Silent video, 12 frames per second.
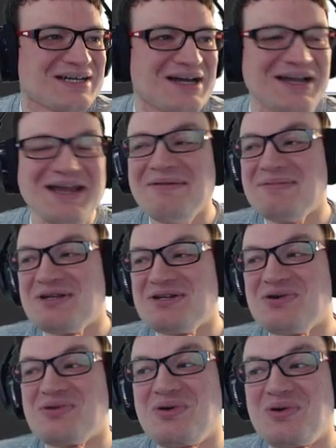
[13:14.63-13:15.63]
happen to
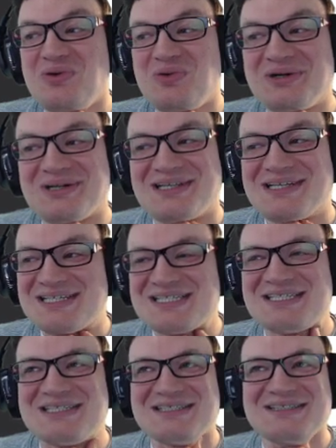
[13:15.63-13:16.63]
know the whole word
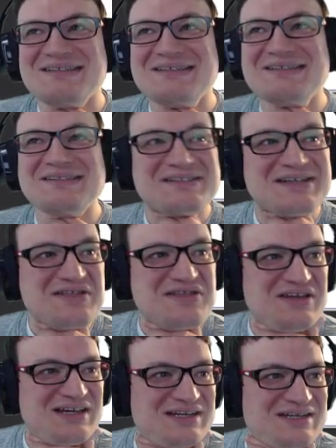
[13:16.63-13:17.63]
list, since I
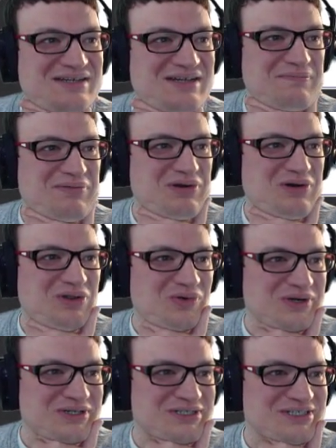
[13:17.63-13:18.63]
think I put all the
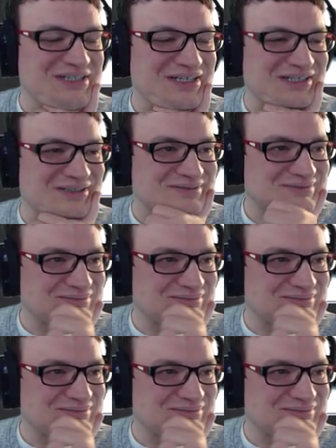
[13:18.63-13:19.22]
words in there.